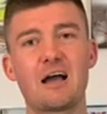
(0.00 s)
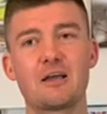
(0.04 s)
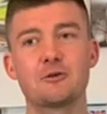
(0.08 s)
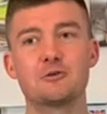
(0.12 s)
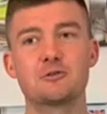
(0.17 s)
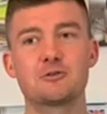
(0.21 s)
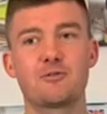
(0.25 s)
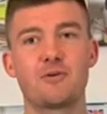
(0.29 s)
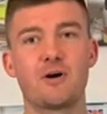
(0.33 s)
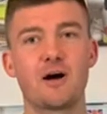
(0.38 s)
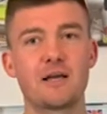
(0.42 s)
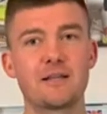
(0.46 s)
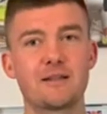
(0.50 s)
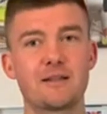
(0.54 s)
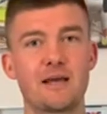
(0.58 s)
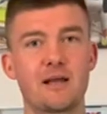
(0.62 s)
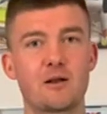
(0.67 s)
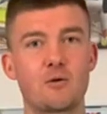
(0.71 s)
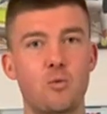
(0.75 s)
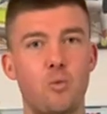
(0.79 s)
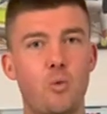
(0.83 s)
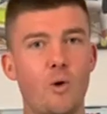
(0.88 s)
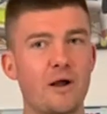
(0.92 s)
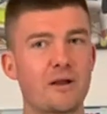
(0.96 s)
used to find
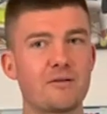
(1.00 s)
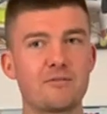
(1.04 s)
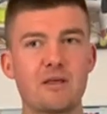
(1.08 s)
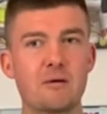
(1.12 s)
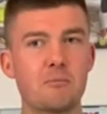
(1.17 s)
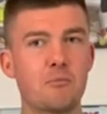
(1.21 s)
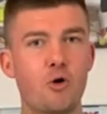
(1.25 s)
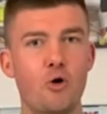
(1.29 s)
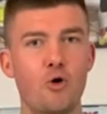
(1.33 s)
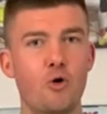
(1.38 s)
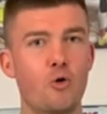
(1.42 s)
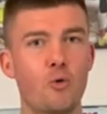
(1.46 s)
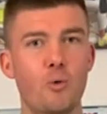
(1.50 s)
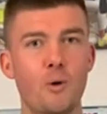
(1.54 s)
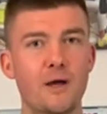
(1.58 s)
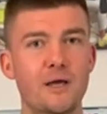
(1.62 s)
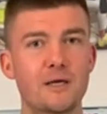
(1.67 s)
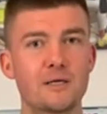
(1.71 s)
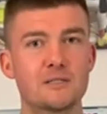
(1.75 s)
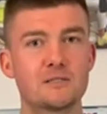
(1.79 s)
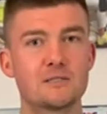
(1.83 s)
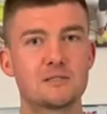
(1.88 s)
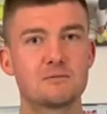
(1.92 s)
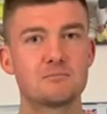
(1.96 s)
that one of them
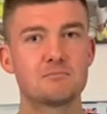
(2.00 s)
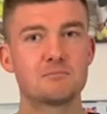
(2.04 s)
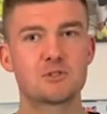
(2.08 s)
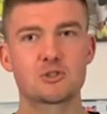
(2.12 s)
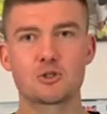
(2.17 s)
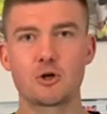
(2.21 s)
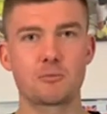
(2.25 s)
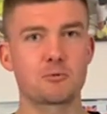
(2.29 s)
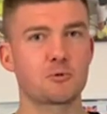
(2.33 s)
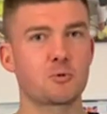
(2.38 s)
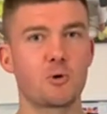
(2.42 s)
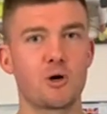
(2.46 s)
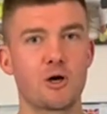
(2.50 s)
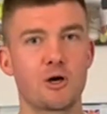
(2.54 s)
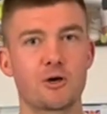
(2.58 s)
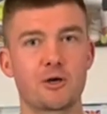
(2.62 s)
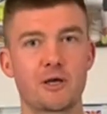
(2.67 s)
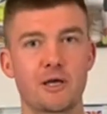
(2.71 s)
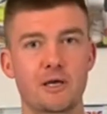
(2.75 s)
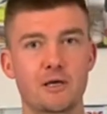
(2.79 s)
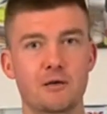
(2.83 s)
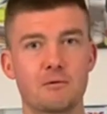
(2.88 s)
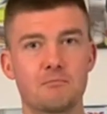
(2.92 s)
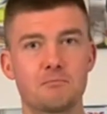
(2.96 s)
always stopped
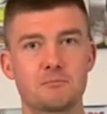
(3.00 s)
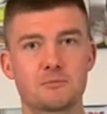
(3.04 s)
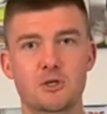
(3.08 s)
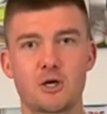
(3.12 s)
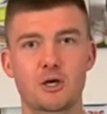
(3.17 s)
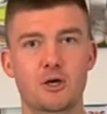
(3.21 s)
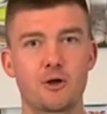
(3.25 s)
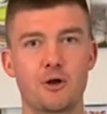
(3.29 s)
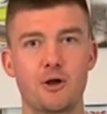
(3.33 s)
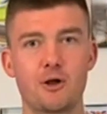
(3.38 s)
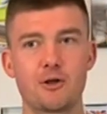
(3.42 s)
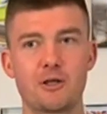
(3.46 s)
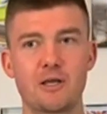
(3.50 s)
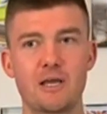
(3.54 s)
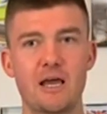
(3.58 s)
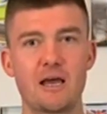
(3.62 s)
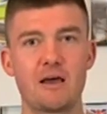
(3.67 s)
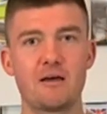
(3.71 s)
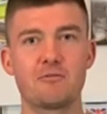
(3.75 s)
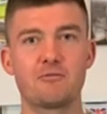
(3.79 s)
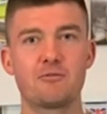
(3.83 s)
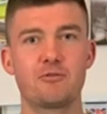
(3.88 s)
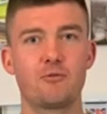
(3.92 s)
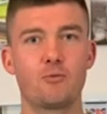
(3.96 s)
working. So I could only
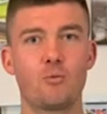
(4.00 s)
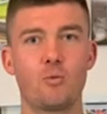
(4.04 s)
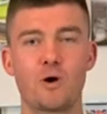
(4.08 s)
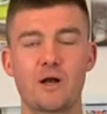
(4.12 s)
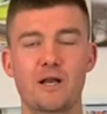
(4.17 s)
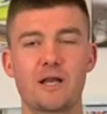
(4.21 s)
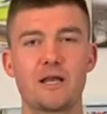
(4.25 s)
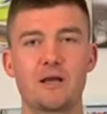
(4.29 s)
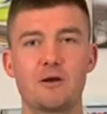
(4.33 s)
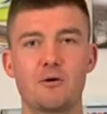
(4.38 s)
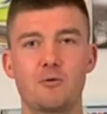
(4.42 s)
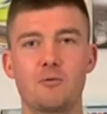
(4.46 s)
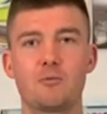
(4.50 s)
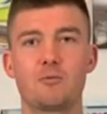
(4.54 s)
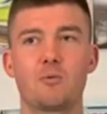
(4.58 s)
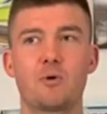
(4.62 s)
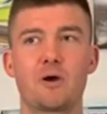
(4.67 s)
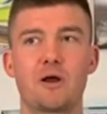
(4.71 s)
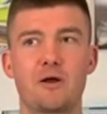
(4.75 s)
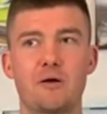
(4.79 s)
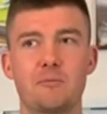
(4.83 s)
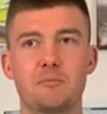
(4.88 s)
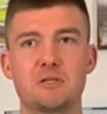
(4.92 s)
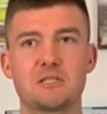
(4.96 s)
have one ear where I'm